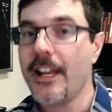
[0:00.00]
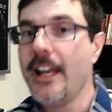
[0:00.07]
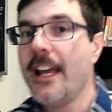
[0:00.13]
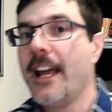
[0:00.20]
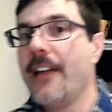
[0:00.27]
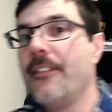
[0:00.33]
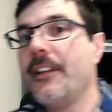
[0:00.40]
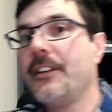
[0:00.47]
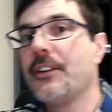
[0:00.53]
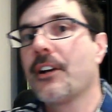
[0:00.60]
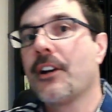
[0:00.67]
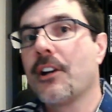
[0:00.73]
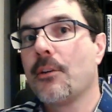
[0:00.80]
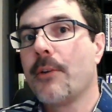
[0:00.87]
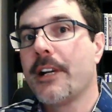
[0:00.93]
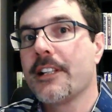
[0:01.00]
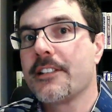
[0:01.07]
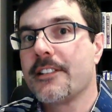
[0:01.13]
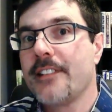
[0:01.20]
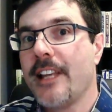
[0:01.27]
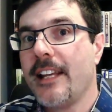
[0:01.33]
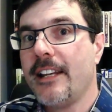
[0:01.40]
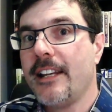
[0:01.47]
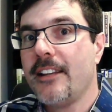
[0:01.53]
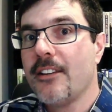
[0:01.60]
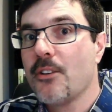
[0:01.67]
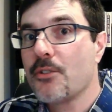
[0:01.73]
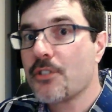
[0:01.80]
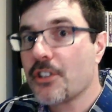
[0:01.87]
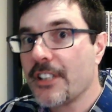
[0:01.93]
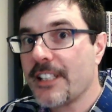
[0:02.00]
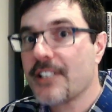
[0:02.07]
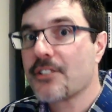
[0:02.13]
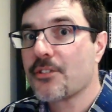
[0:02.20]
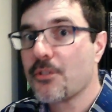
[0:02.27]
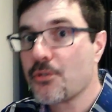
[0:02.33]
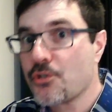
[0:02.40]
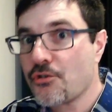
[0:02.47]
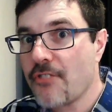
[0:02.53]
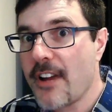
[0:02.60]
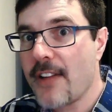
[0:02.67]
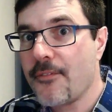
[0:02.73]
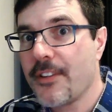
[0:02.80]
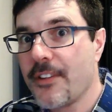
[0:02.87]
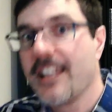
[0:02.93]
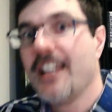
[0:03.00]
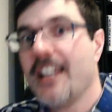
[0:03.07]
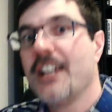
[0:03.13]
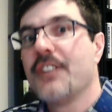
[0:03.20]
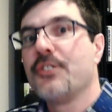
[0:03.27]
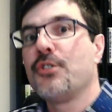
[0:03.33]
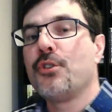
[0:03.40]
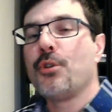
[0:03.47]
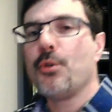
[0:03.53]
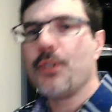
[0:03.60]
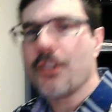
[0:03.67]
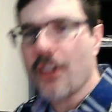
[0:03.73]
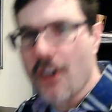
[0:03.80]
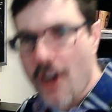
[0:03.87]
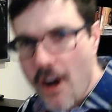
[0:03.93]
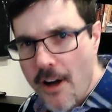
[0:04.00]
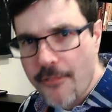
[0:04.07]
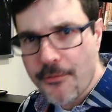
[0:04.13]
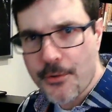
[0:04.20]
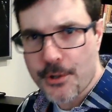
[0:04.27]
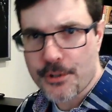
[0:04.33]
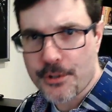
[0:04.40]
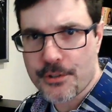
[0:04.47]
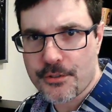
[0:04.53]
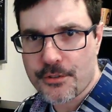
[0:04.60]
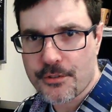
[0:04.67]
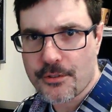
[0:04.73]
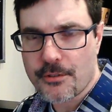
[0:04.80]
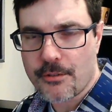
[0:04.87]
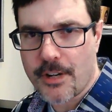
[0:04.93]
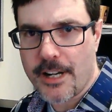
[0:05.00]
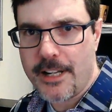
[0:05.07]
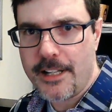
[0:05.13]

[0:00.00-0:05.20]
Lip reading: and then you're going to want to send those clicks, those traffic to your offers, right?